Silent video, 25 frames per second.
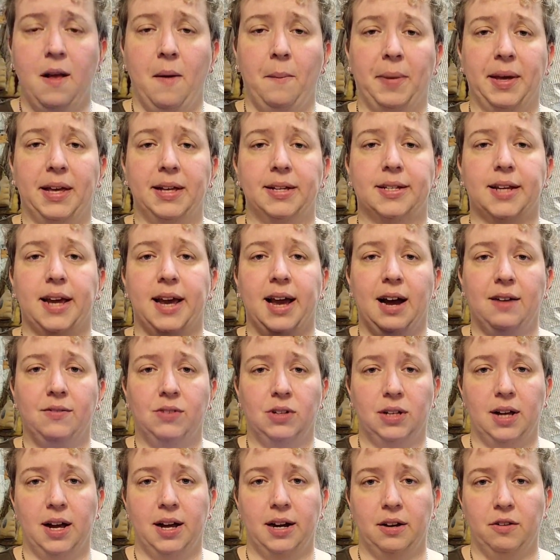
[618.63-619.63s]
because I have
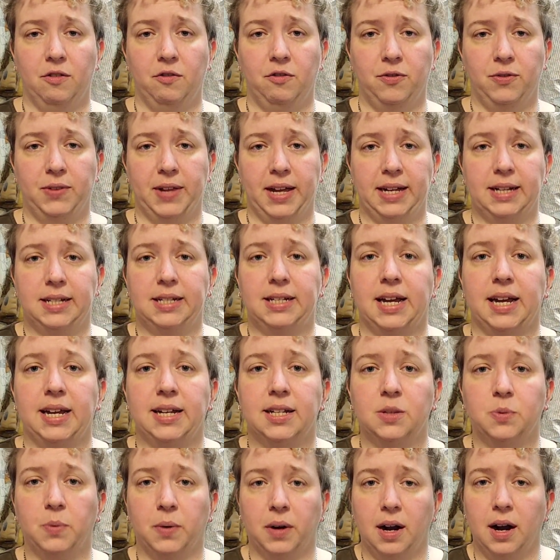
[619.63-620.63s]
a lot of like
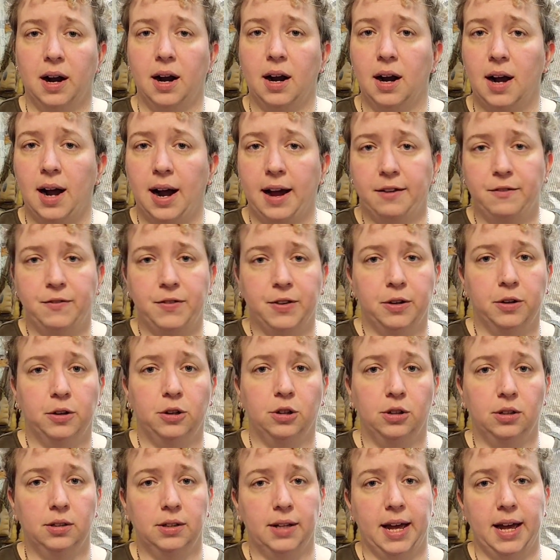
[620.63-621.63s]
days where I
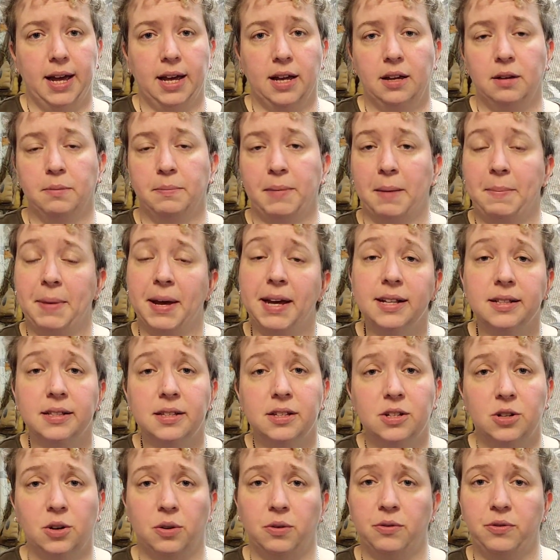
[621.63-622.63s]
feel like my
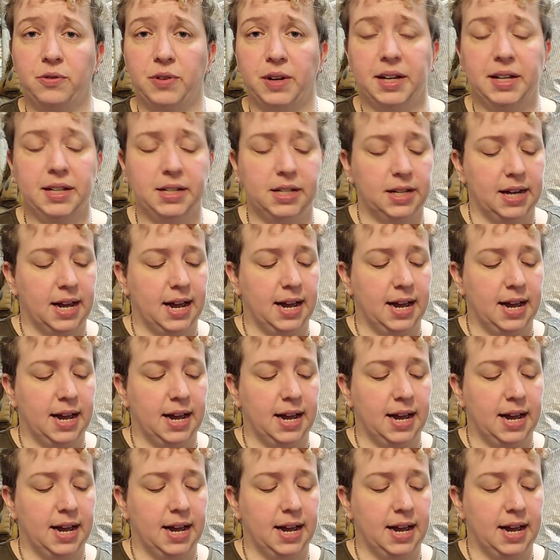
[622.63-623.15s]
pants don't fit.